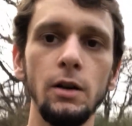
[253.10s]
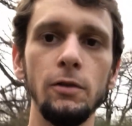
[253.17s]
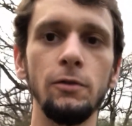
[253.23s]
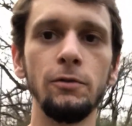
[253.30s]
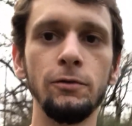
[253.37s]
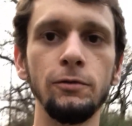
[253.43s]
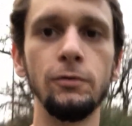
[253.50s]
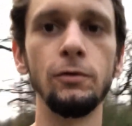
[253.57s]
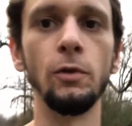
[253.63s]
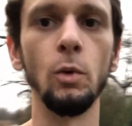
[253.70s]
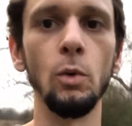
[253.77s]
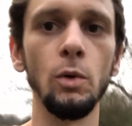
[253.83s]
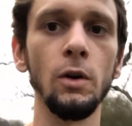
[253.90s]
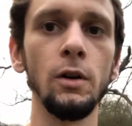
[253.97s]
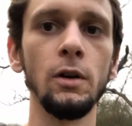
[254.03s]

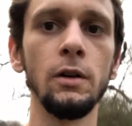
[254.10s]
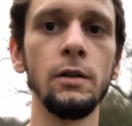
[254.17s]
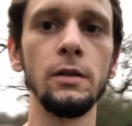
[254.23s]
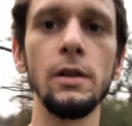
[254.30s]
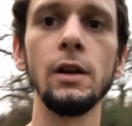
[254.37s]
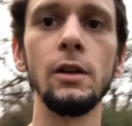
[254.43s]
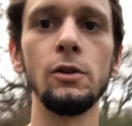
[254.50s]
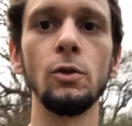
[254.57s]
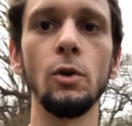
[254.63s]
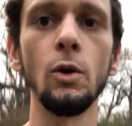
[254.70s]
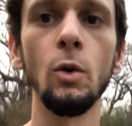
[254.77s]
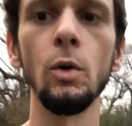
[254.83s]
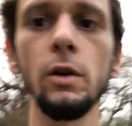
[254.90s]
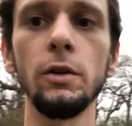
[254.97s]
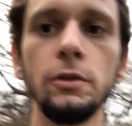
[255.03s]
for the indoor
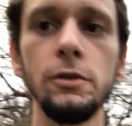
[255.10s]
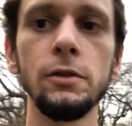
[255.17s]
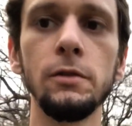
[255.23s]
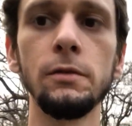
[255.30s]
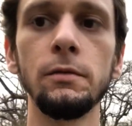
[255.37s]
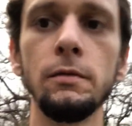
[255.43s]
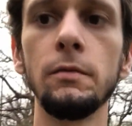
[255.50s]
coils.